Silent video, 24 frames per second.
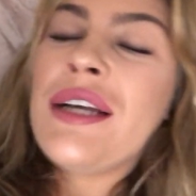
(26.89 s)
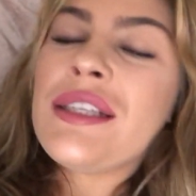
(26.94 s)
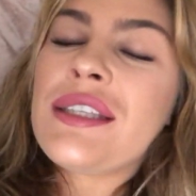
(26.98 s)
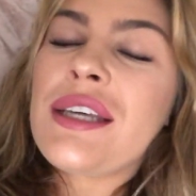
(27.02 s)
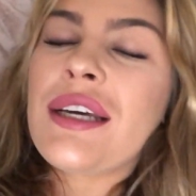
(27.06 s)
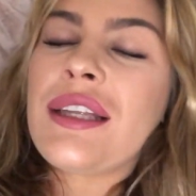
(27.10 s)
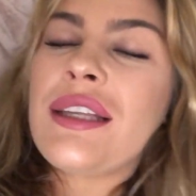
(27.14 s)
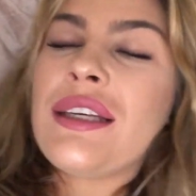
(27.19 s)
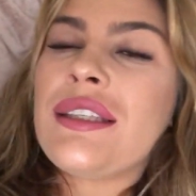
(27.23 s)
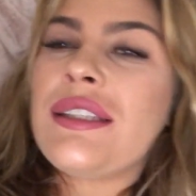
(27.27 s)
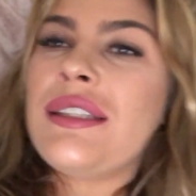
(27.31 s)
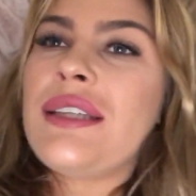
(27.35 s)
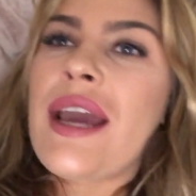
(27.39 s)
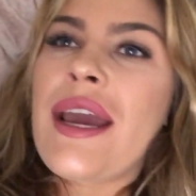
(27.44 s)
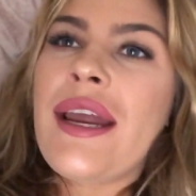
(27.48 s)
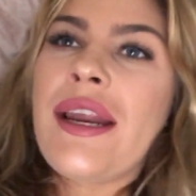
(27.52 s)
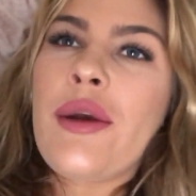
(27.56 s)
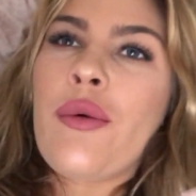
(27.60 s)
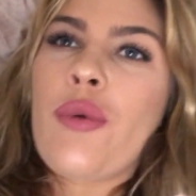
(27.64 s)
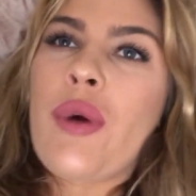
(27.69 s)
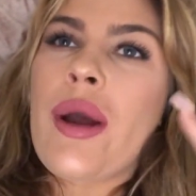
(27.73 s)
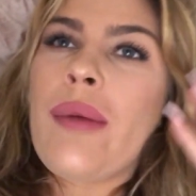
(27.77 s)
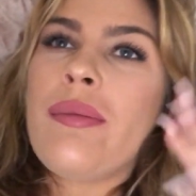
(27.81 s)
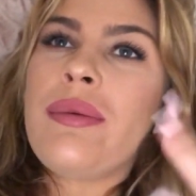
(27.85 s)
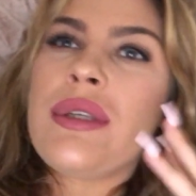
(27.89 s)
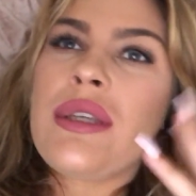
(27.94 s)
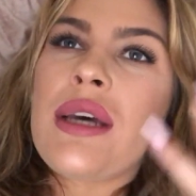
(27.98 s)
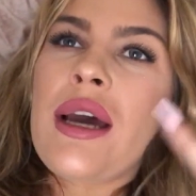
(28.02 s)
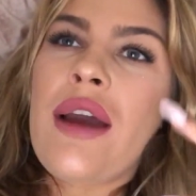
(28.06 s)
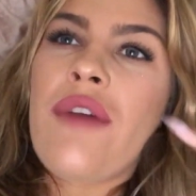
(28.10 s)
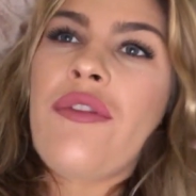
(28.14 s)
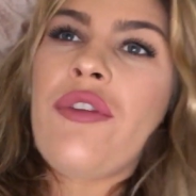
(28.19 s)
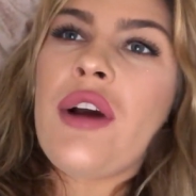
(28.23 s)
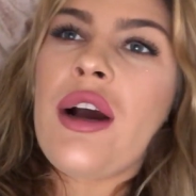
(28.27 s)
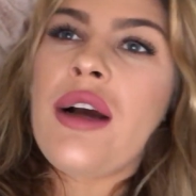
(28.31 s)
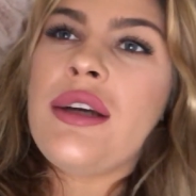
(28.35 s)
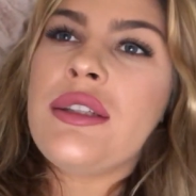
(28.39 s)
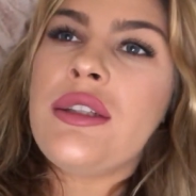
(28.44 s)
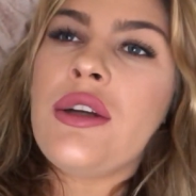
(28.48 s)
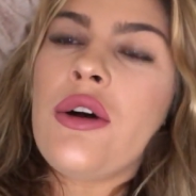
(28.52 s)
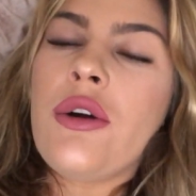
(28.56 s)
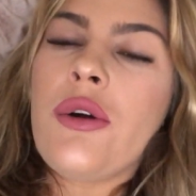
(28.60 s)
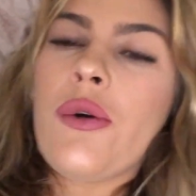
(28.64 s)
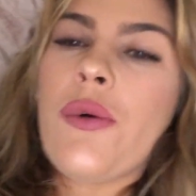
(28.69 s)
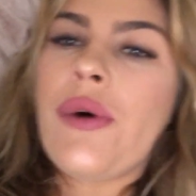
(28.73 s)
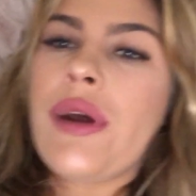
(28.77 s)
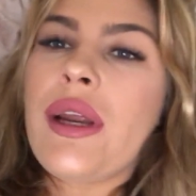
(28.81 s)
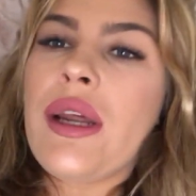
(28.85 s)
It's like this dating website if you guys don't
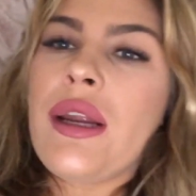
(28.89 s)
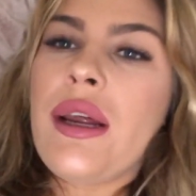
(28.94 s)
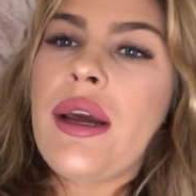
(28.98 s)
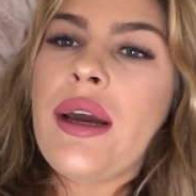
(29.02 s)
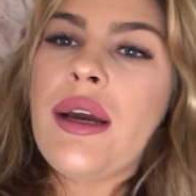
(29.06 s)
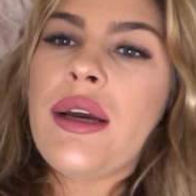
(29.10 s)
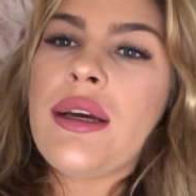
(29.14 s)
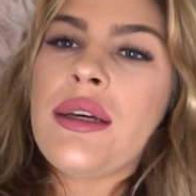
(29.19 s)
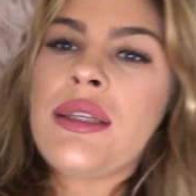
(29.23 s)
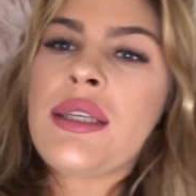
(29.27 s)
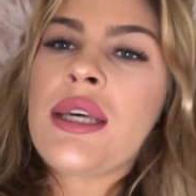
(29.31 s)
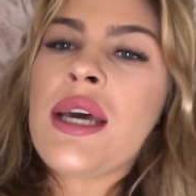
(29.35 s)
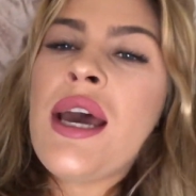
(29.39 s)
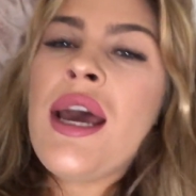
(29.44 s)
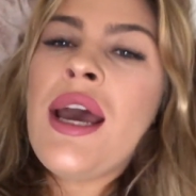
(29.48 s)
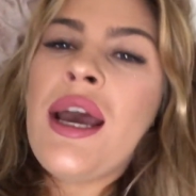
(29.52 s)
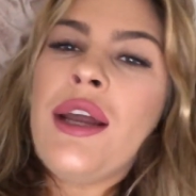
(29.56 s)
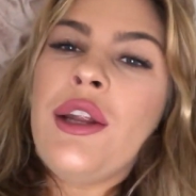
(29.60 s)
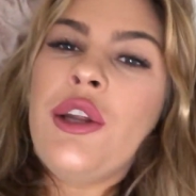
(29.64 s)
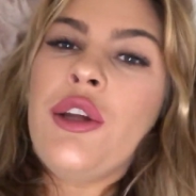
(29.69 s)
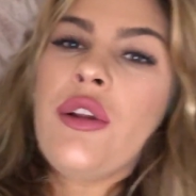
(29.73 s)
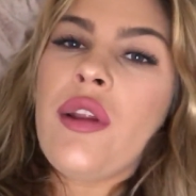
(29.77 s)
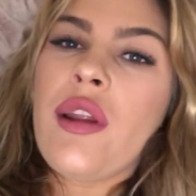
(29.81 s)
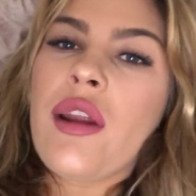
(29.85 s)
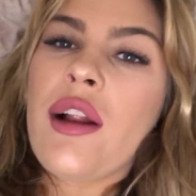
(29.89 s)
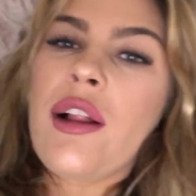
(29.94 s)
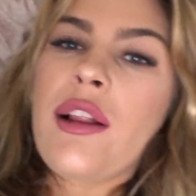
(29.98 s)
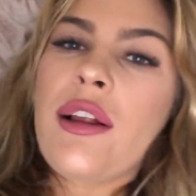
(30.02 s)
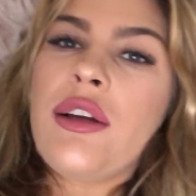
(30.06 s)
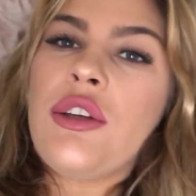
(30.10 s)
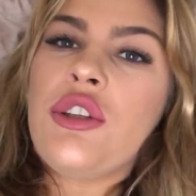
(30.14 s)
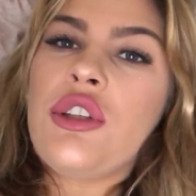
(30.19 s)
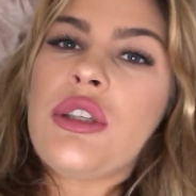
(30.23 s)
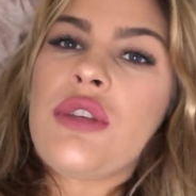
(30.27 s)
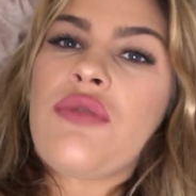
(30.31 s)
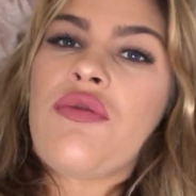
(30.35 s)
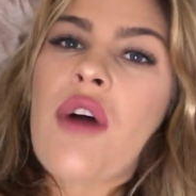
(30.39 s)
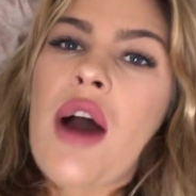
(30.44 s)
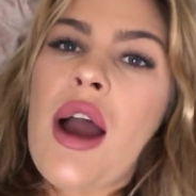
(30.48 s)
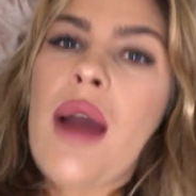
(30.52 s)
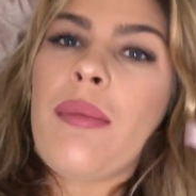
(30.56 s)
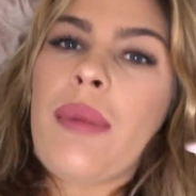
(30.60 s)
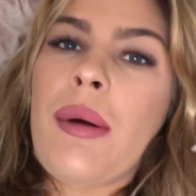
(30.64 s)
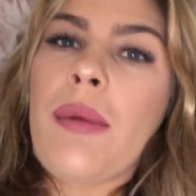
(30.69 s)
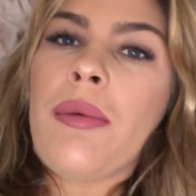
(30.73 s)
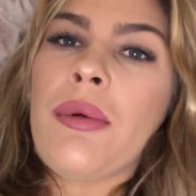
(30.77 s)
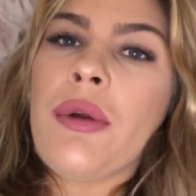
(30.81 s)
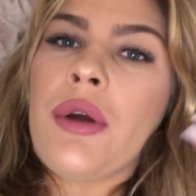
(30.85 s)
know what it is. And you literally just find
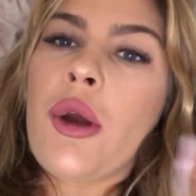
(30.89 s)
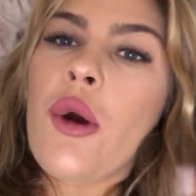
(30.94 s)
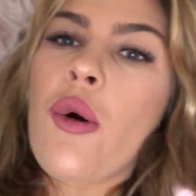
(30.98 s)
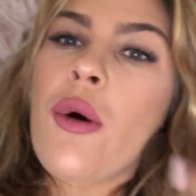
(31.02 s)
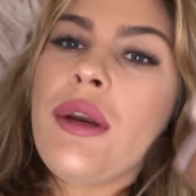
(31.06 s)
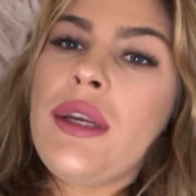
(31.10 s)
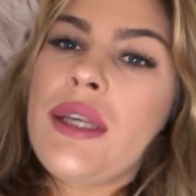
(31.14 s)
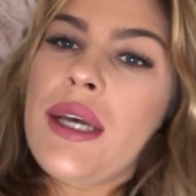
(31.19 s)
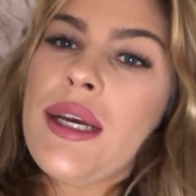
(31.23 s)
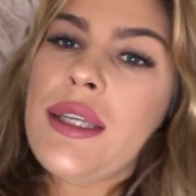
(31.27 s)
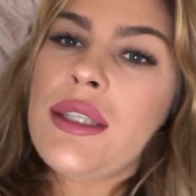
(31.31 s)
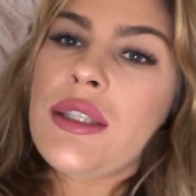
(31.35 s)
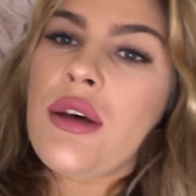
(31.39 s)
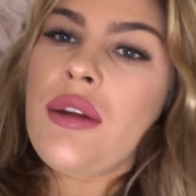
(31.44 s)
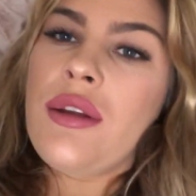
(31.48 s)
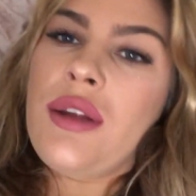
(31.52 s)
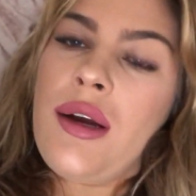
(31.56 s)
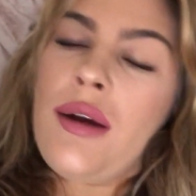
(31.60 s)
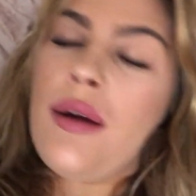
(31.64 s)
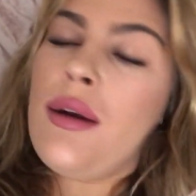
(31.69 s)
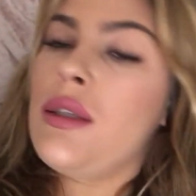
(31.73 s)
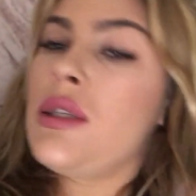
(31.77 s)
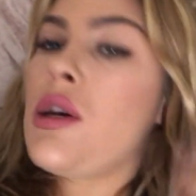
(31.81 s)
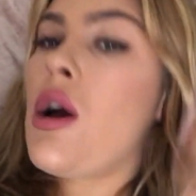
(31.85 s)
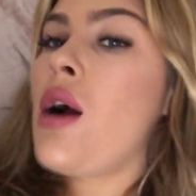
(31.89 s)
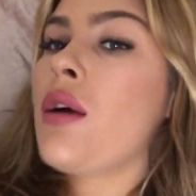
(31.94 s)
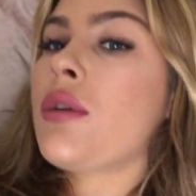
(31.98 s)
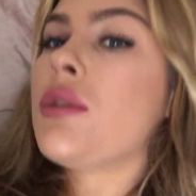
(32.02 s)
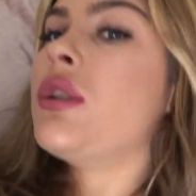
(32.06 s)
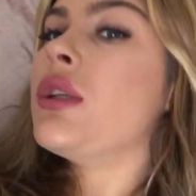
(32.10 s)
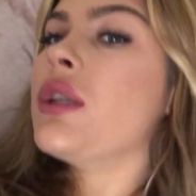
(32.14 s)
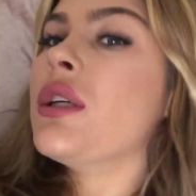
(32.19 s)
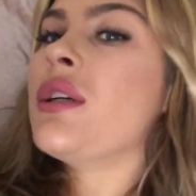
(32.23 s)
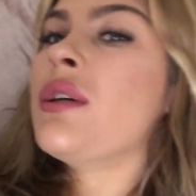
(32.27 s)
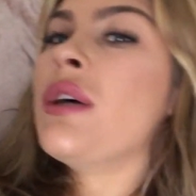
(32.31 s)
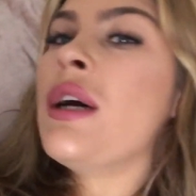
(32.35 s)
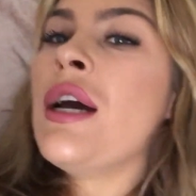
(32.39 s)
people to go on dates on there and talk to.